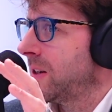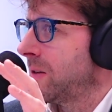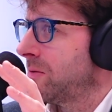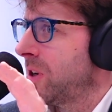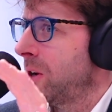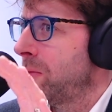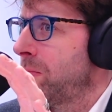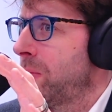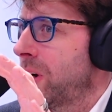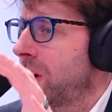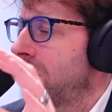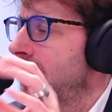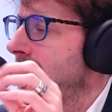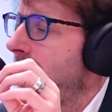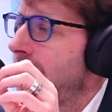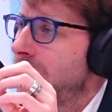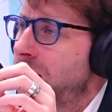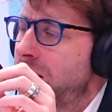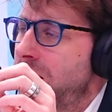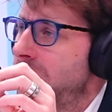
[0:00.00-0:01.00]
subject because
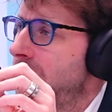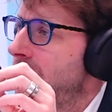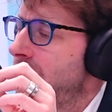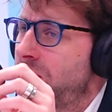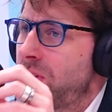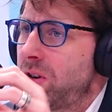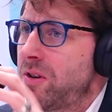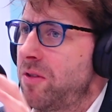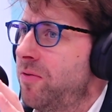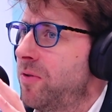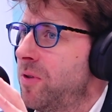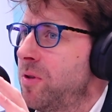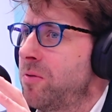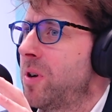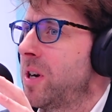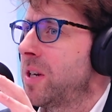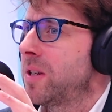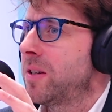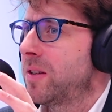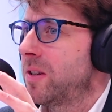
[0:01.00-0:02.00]
actually there's very few
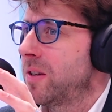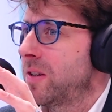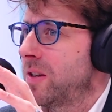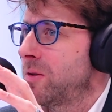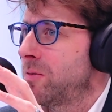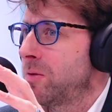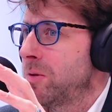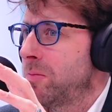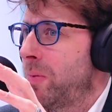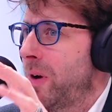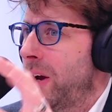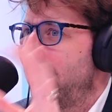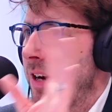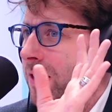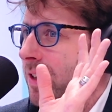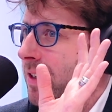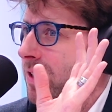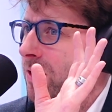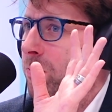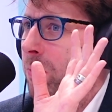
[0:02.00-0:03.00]
ways to deal with
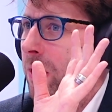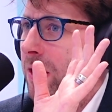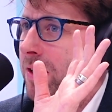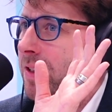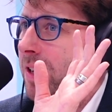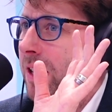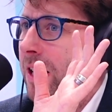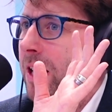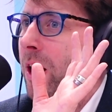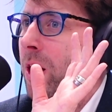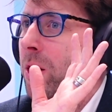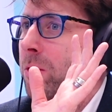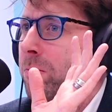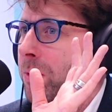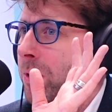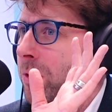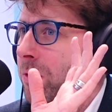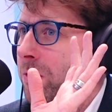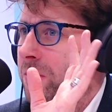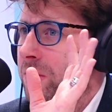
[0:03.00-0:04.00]
pain and it's basically
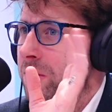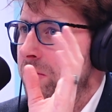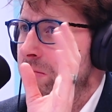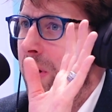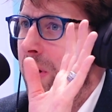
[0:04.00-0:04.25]
opioids,